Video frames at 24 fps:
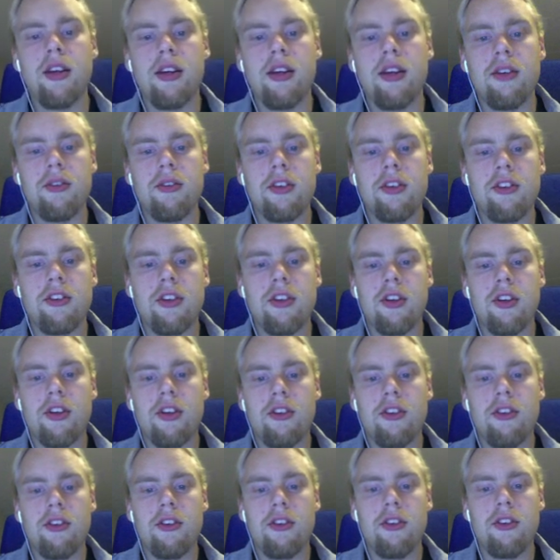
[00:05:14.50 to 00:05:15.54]
which
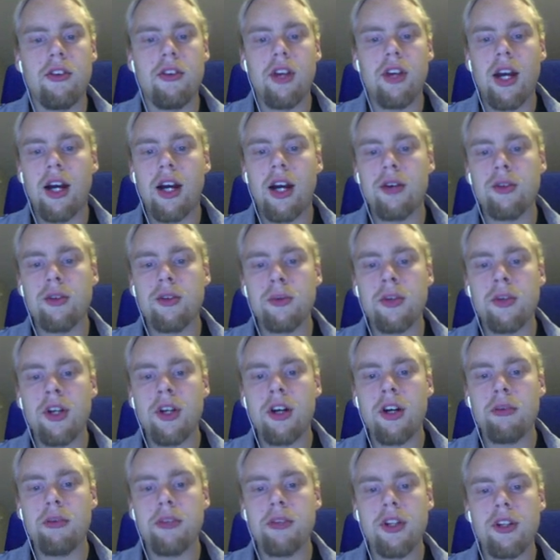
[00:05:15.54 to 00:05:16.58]
is how we want to
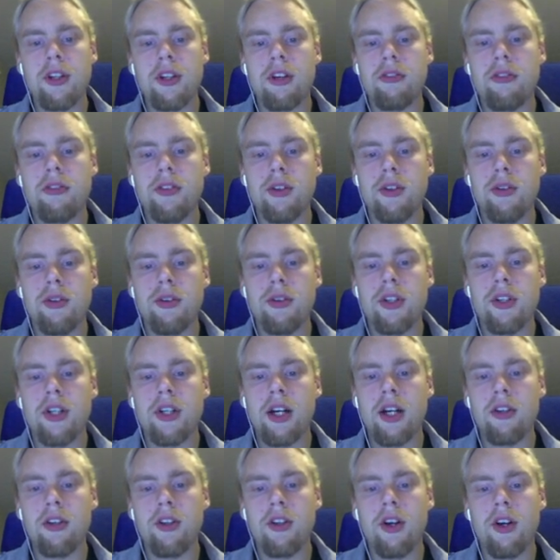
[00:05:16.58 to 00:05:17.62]
update our view and
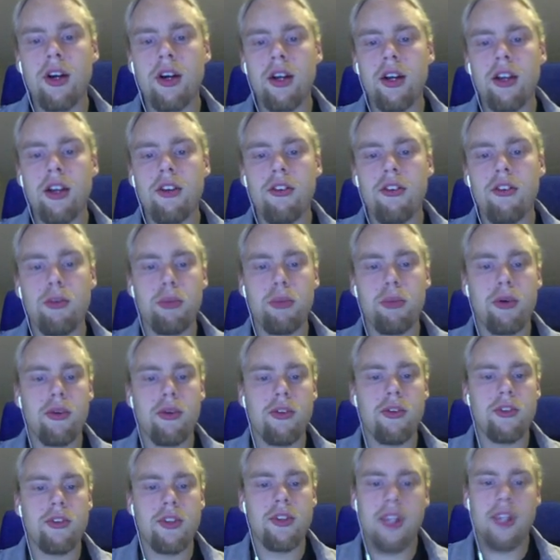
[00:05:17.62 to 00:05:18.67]
how long it's supposed
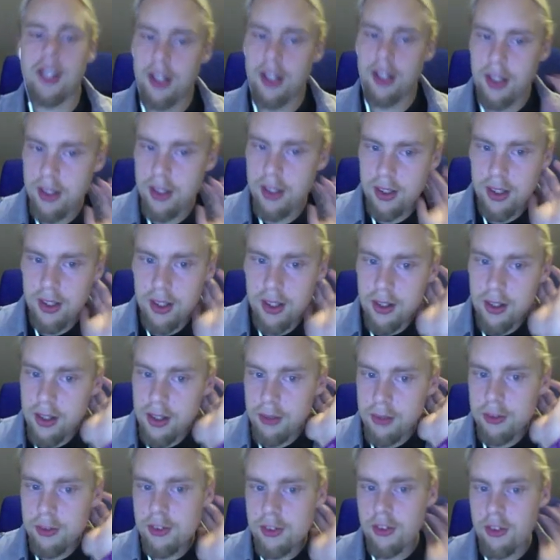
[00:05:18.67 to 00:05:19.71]
to take. And then
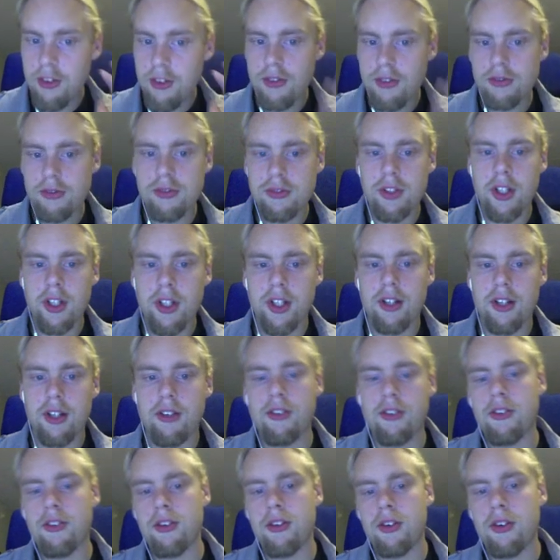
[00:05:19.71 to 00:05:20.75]
we just run it.
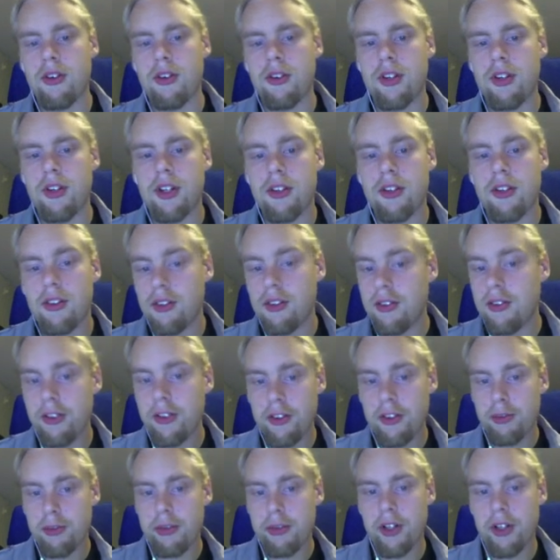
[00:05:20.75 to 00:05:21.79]
So it
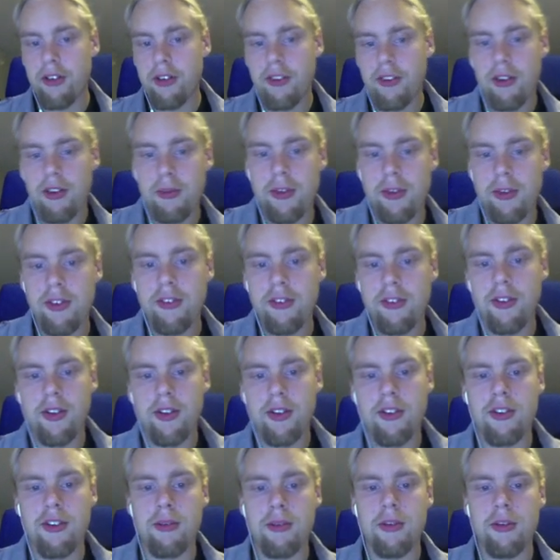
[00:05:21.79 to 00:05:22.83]
looks pretty
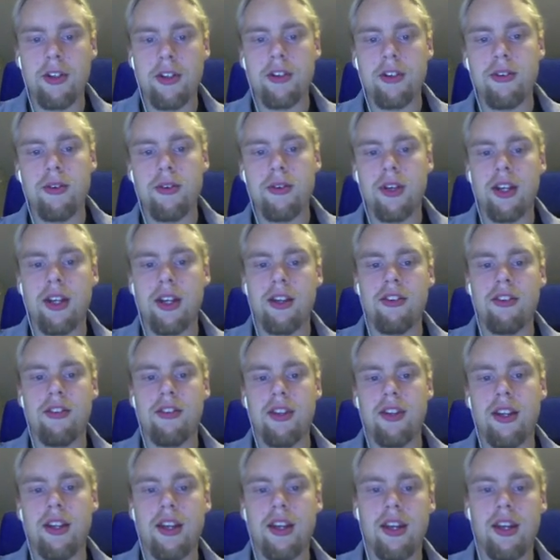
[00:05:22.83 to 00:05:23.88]
similar to a
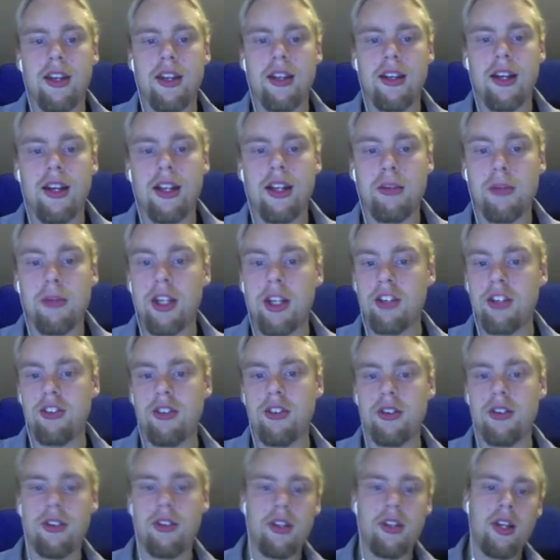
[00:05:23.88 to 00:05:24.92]
CA
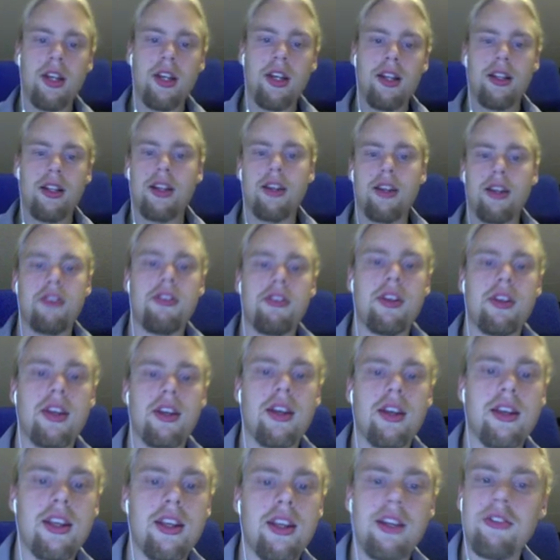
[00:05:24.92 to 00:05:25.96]
animation, like a CA
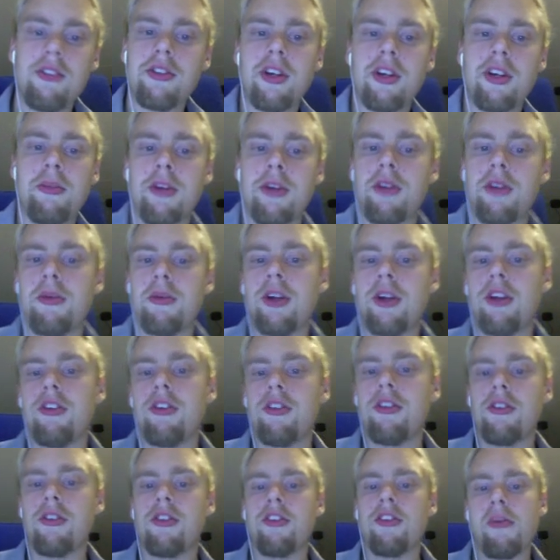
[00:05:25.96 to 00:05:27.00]
keyframe
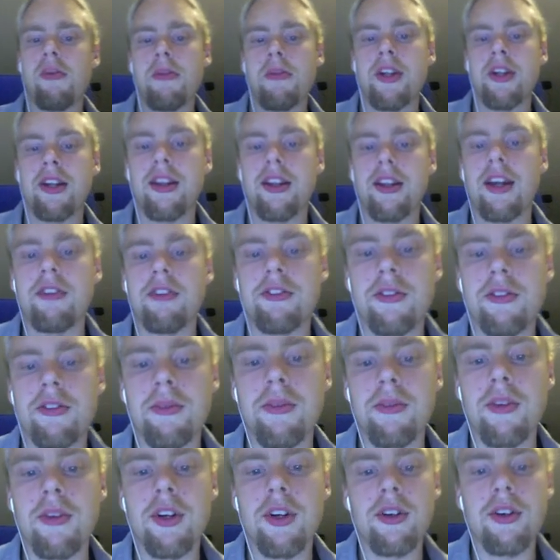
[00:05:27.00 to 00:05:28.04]
animation or something like that
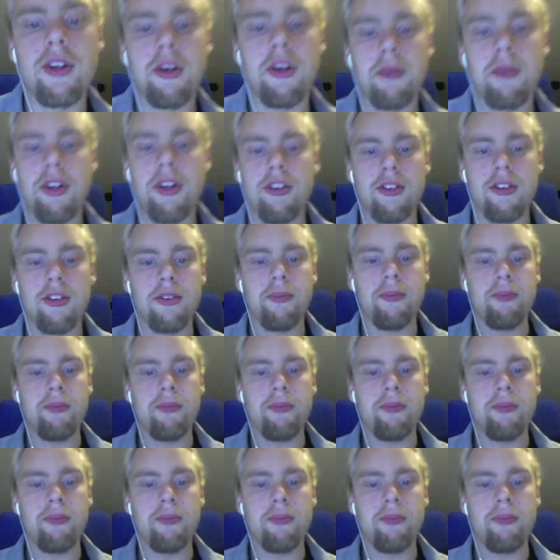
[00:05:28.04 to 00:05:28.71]
from core animation.